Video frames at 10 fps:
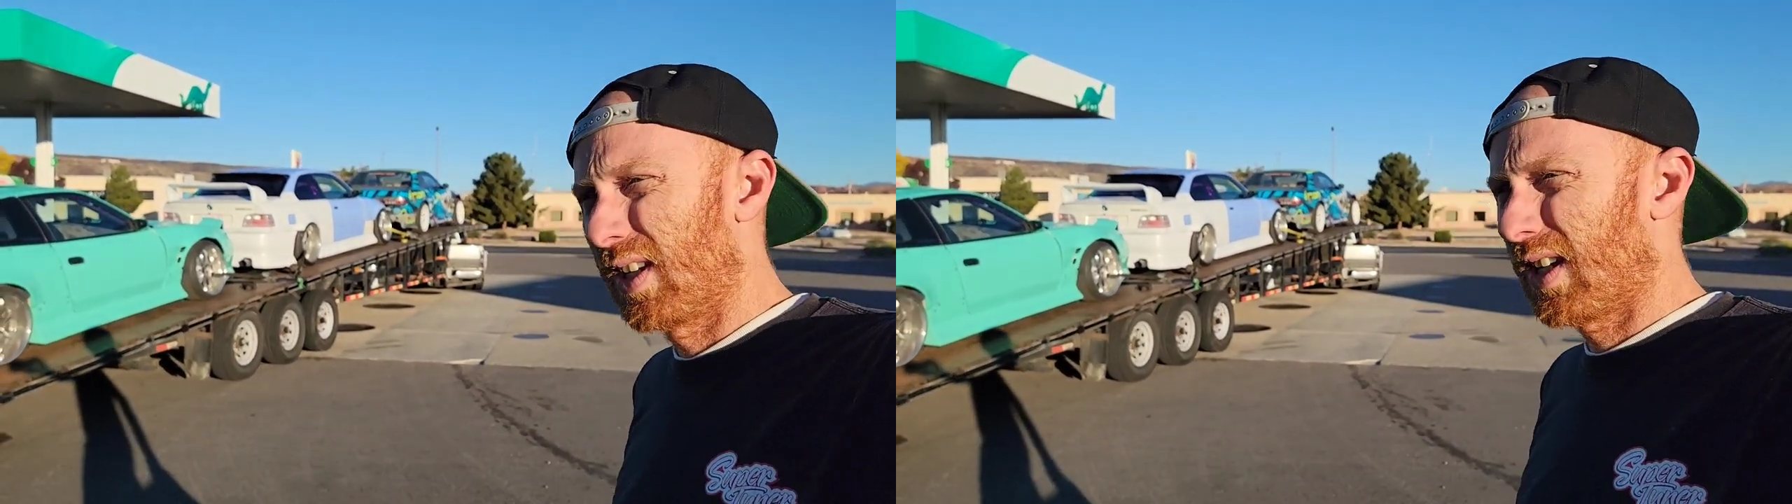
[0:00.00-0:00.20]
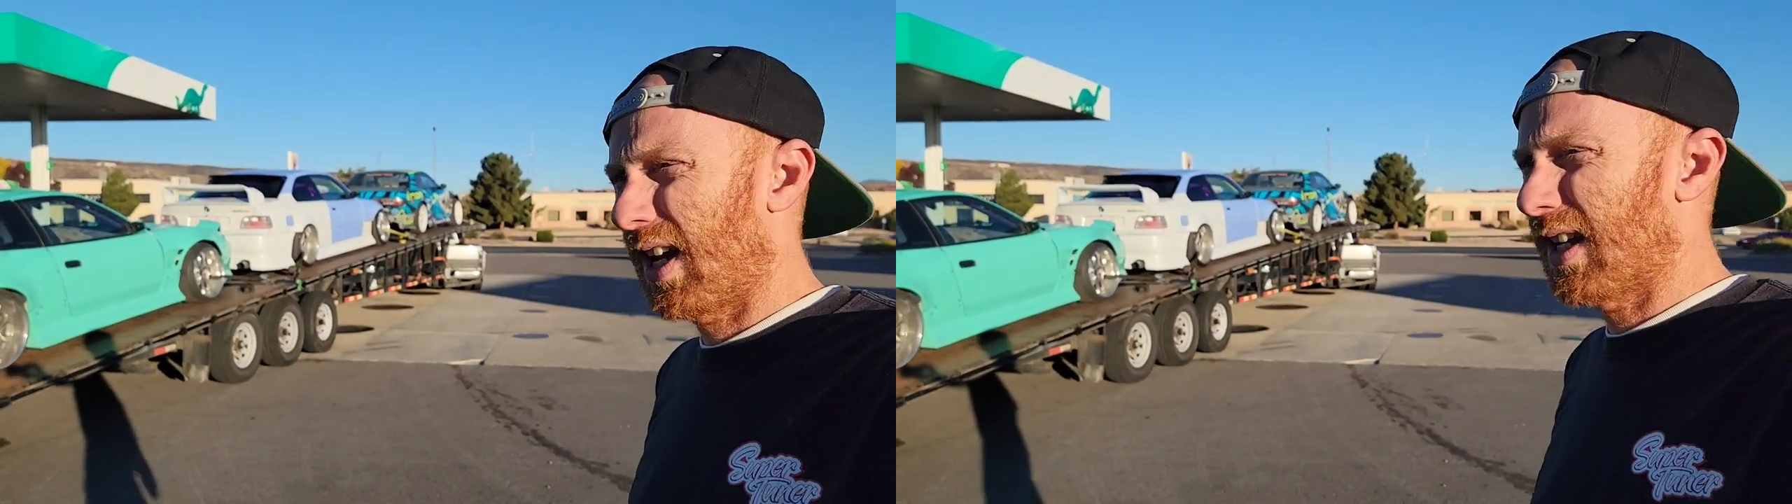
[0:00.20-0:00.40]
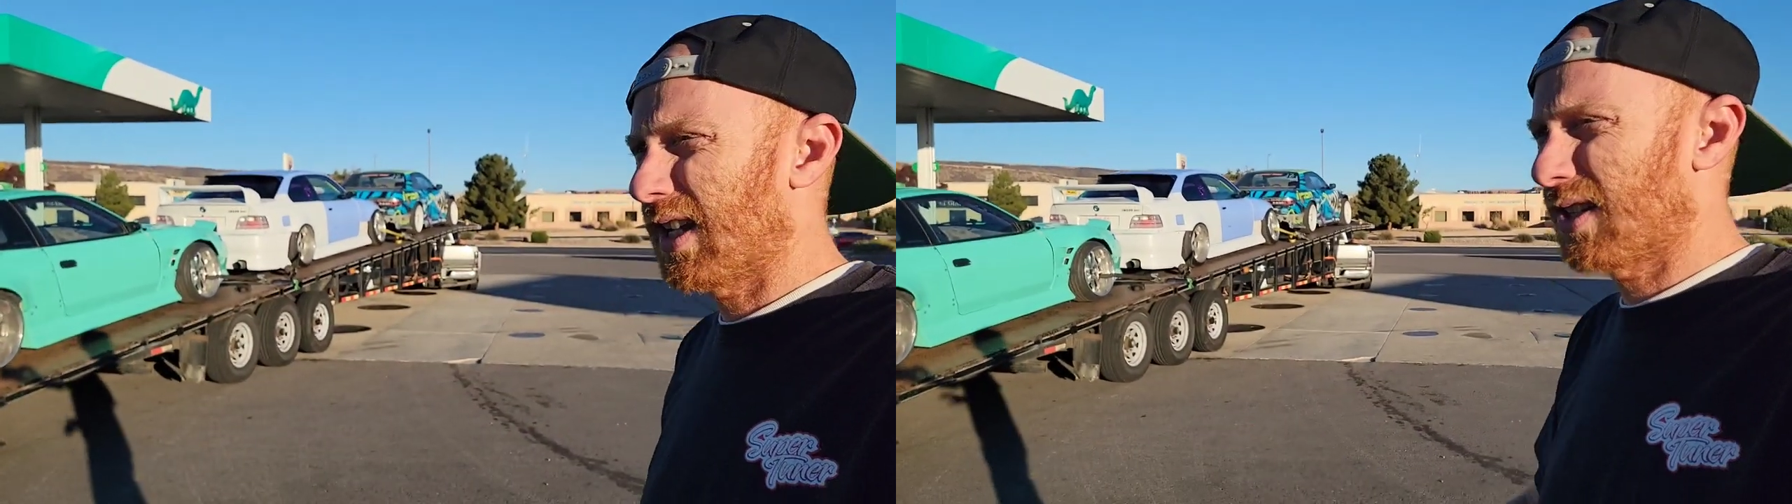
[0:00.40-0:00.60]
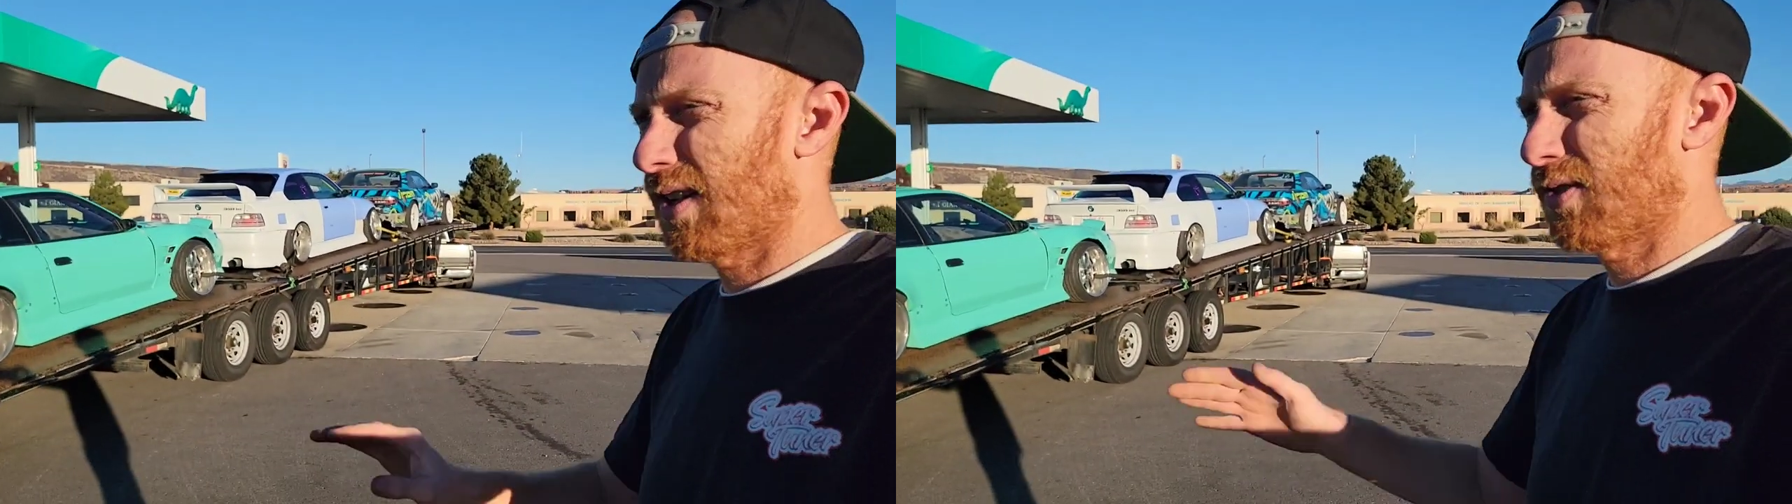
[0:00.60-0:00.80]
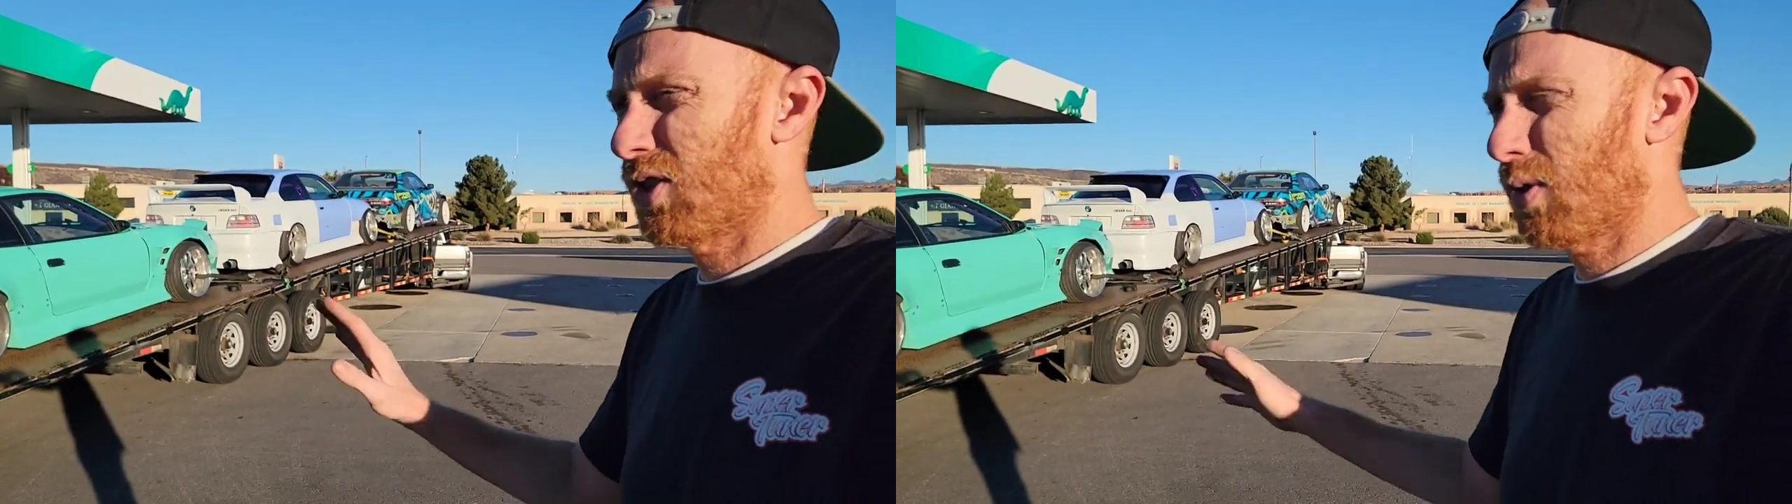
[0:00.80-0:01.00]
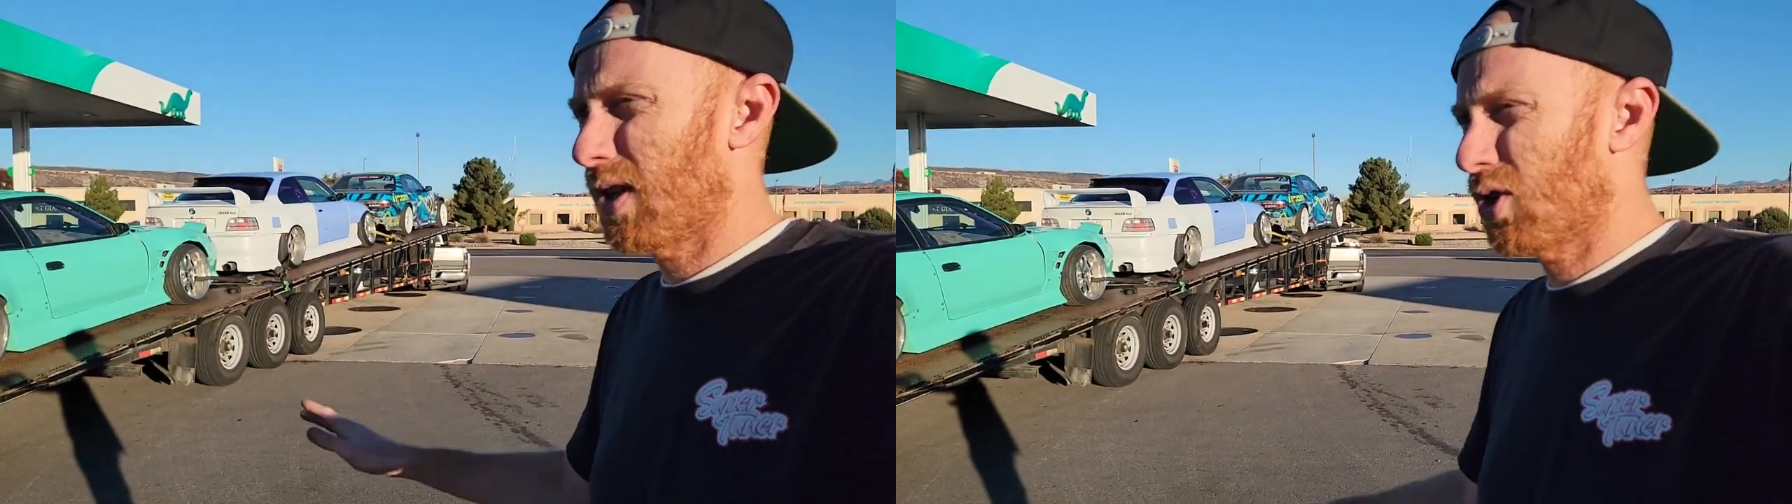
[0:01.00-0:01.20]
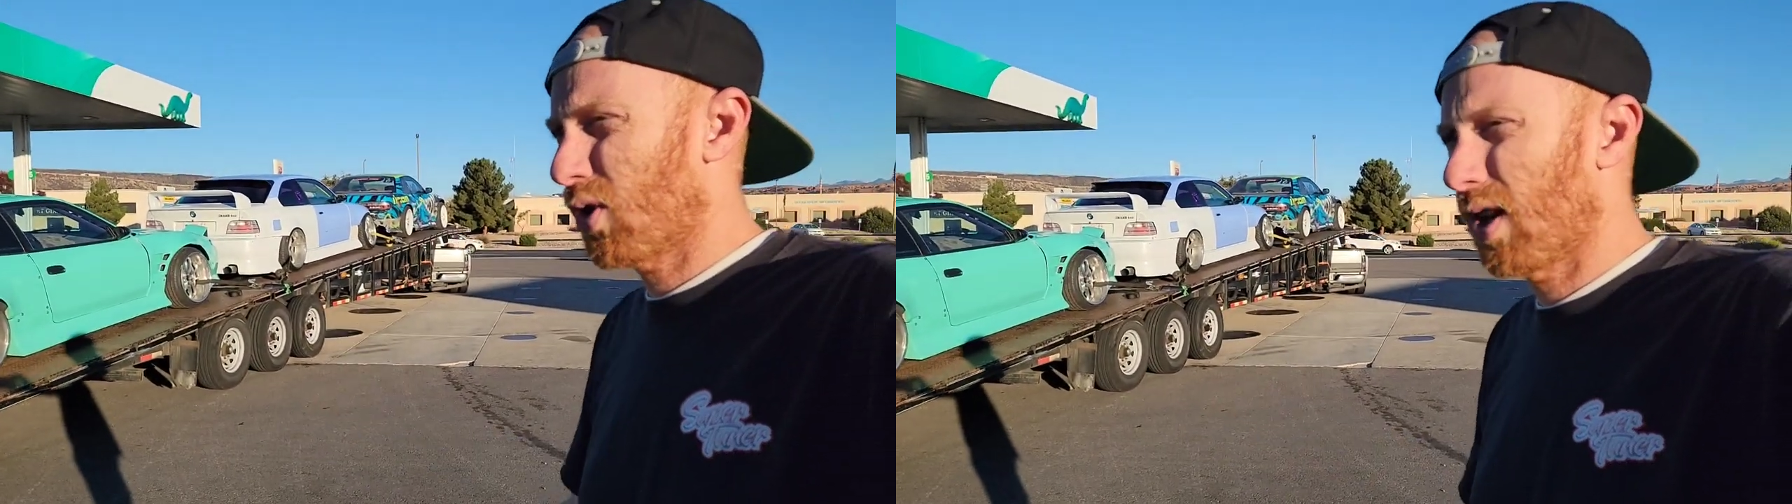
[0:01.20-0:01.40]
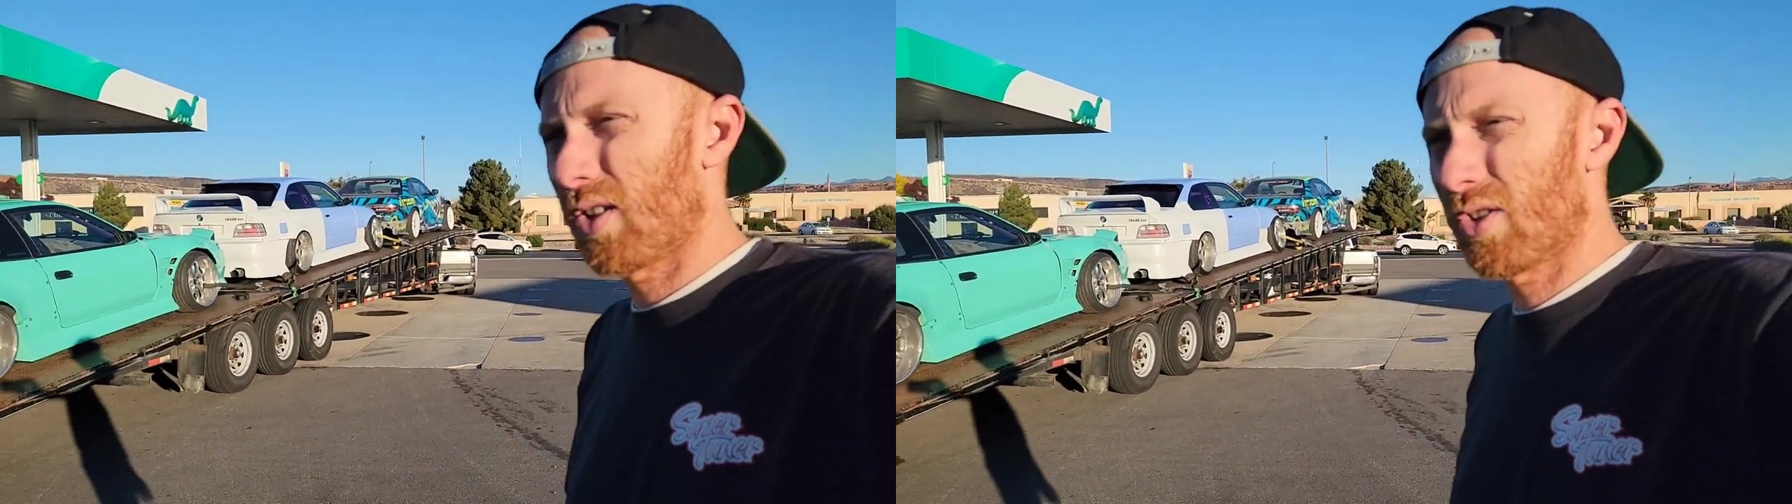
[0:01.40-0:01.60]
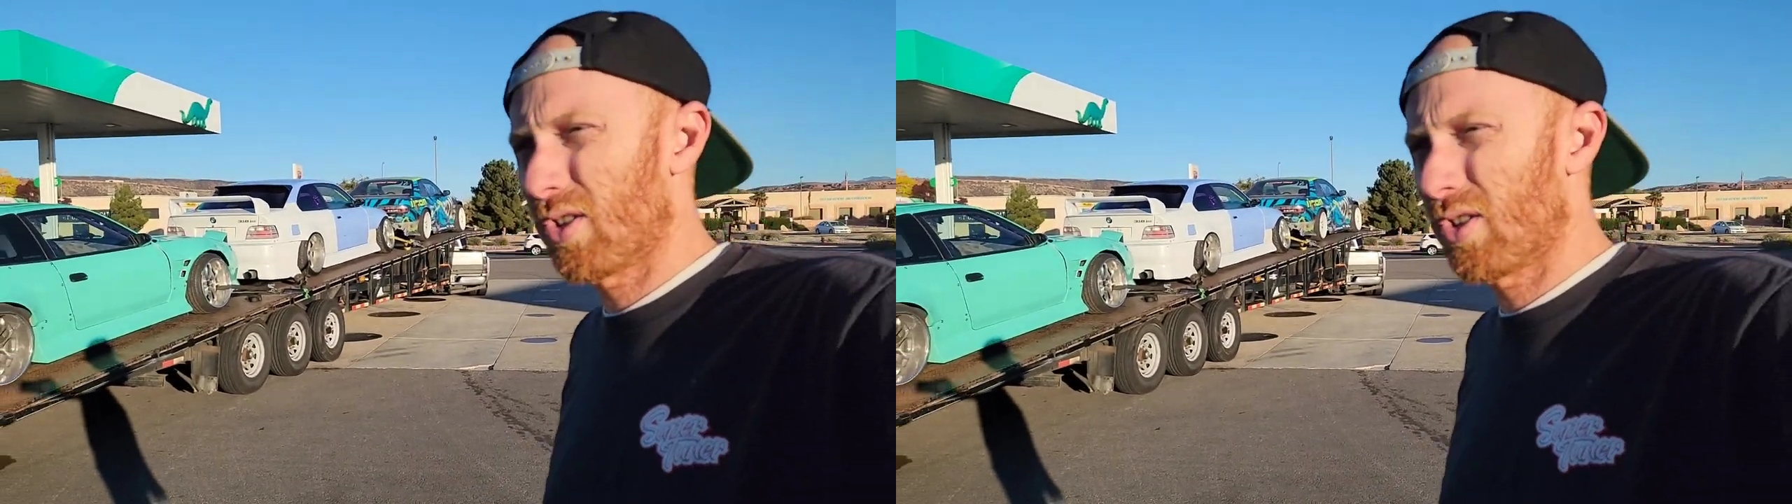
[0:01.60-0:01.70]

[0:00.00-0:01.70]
kind of get stuff situated in trailers